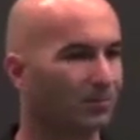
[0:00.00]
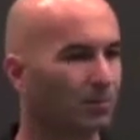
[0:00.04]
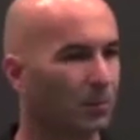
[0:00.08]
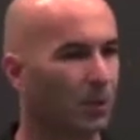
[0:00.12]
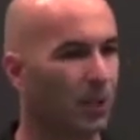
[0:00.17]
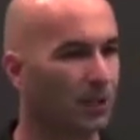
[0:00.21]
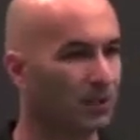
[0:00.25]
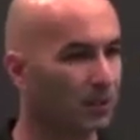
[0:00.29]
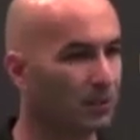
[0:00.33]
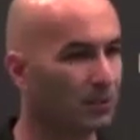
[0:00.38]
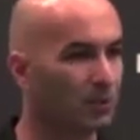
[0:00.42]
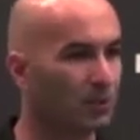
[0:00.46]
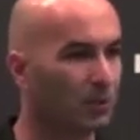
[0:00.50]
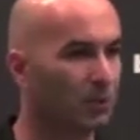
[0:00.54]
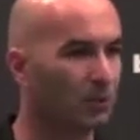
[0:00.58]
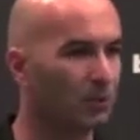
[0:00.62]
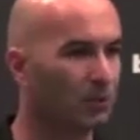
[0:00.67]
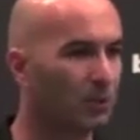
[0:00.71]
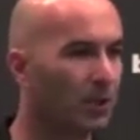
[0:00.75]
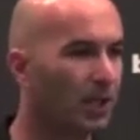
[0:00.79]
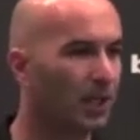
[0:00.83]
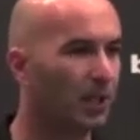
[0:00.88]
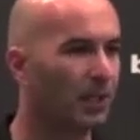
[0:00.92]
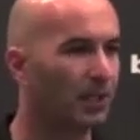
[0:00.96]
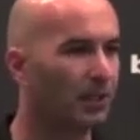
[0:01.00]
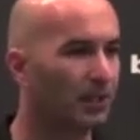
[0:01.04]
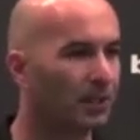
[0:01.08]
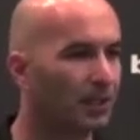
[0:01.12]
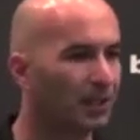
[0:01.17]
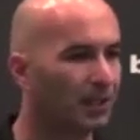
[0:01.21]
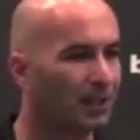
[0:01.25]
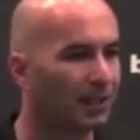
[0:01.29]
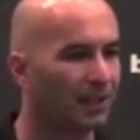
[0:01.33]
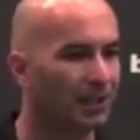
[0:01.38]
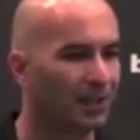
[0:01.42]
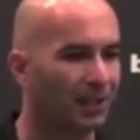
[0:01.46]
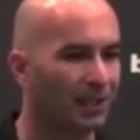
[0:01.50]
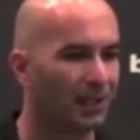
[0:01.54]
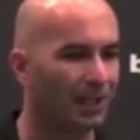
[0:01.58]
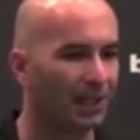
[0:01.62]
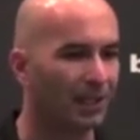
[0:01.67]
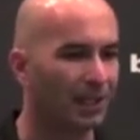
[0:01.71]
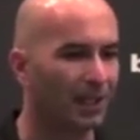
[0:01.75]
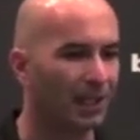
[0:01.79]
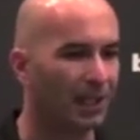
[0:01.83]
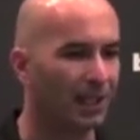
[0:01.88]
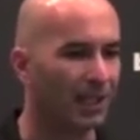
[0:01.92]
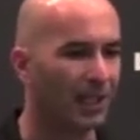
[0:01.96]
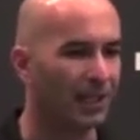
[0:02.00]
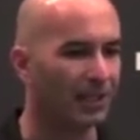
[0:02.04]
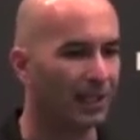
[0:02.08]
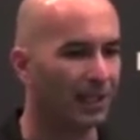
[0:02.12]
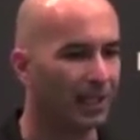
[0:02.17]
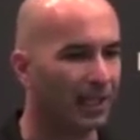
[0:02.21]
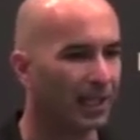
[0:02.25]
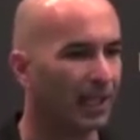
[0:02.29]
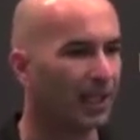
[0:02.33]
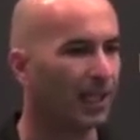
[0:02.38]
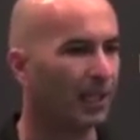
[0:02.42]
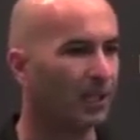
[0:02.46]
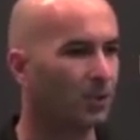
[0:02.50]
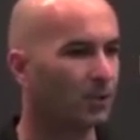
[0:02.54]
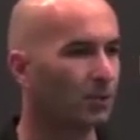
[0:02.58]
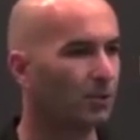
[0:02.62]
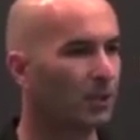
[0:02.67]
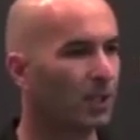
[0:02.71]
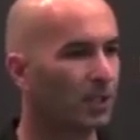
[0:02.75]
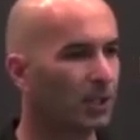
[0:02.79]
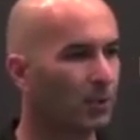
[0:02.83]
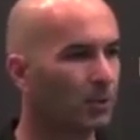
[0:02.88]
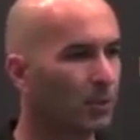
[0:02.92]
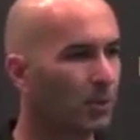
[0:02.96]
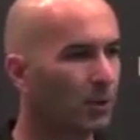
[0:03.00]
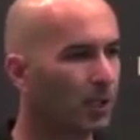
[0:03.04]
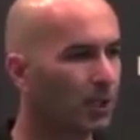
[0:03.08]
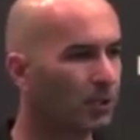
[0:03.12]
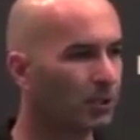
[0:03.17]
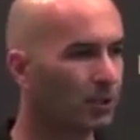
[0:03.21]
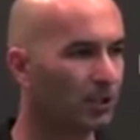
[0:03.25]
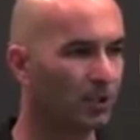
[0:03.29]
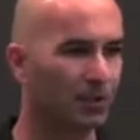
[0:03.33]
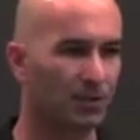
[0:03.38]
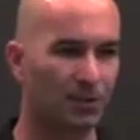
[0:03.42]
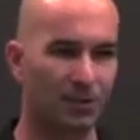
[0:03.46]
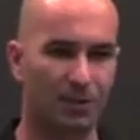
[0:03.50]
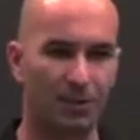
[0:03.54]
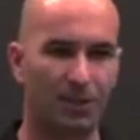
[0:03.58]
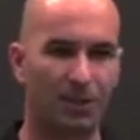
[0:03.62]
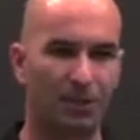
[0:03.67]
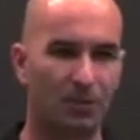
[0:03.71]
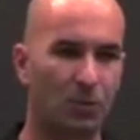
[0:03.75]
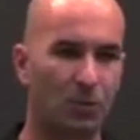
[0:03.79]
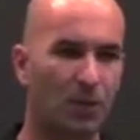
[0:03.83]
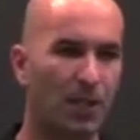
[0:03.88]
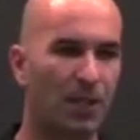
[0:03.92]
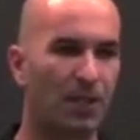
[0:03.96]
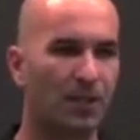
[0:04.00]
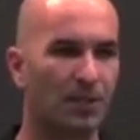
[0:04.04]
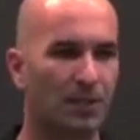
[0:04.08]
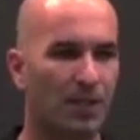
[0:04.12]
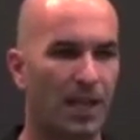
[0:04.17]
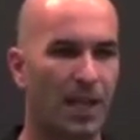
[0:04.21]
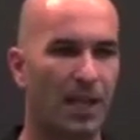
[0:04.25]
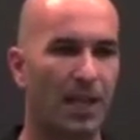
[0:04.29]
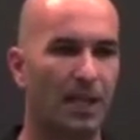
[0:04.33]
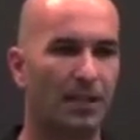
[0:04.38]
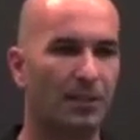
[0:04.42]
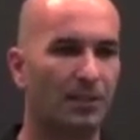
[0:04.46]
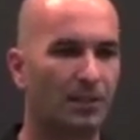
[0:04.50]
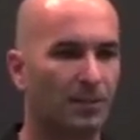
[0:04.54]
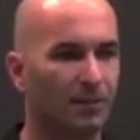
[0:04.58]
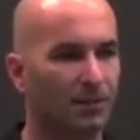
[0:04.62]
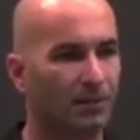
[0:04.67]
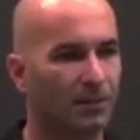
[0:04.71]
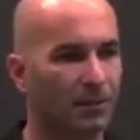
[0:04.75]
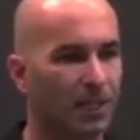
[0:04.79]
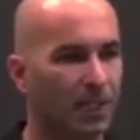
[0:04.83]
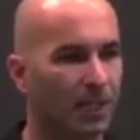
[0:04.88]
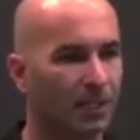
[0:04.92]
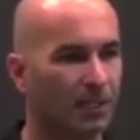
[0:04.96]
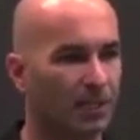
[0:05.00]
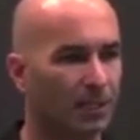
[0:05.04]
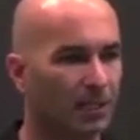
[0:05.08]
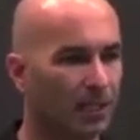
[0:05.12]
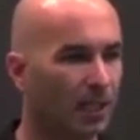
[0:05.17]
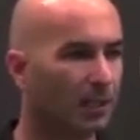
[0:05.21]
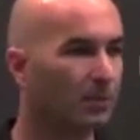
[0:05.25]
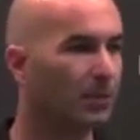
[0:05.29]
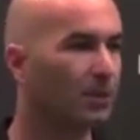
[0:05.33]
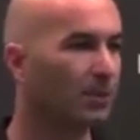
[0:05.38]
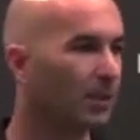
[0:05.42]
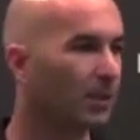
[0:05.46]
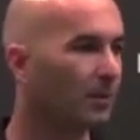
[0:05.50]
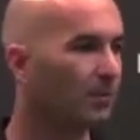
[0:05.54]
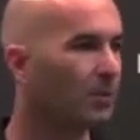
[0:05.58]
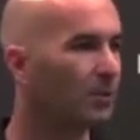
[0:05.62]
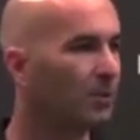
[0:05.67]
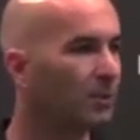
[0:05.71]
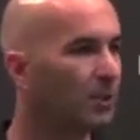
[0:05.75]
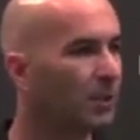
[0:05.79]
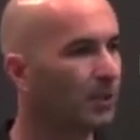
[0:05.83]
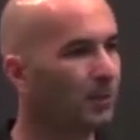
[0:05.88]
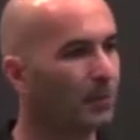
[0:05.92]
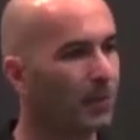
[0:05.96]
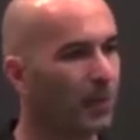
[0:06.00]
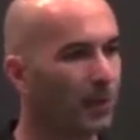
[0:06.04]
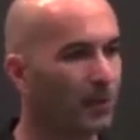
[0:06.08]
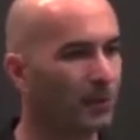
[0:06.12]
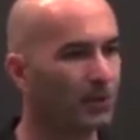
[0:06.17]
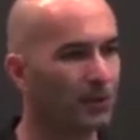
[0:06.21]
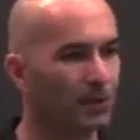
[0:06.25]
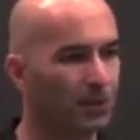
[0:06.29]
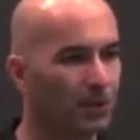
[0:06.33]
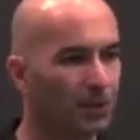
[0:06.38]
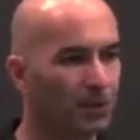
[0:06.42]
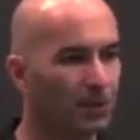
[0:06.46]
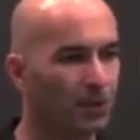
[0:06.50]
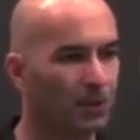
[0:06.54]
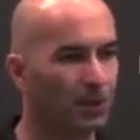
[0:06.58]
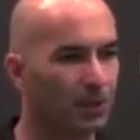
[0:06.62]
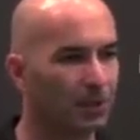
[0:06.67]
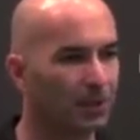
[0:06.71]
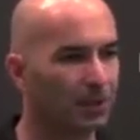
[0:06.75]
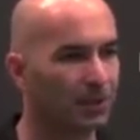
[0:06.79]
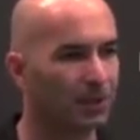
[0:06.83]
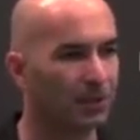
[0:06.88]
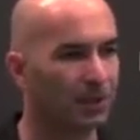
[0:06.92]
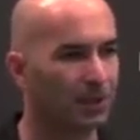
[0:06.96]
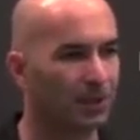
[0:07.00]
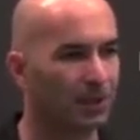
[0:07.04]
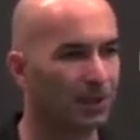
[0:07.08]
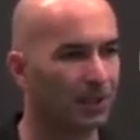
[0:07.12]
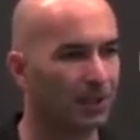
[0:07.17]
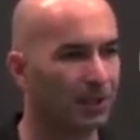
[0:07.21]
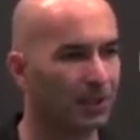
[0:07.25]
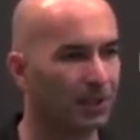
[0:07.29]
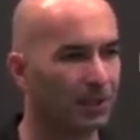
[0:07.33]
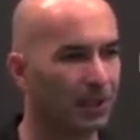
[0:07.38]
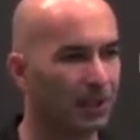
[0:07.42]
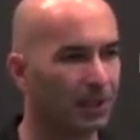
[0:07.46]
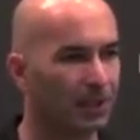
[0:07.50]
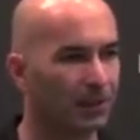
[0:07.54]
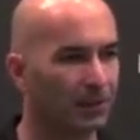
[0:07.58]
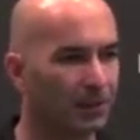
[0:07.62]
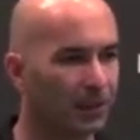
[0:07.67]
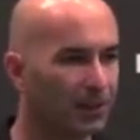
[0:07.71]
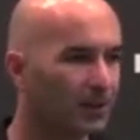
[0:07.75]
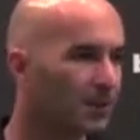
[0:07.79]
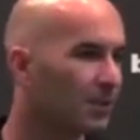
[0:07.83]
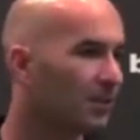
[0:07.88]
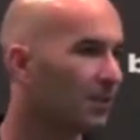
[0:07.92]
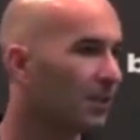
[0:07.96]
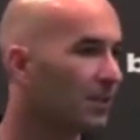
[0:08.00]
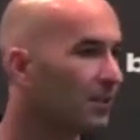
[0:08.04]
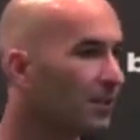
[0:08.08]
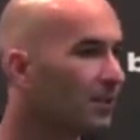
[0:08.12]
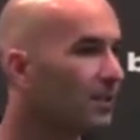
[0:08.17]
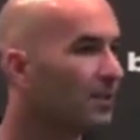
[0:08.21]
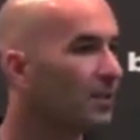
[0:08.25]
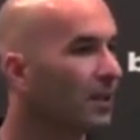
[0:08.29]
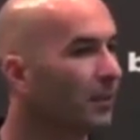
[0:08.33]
presence worldwide, and they had to run operations in ways that enabled them to keep things secure. And this is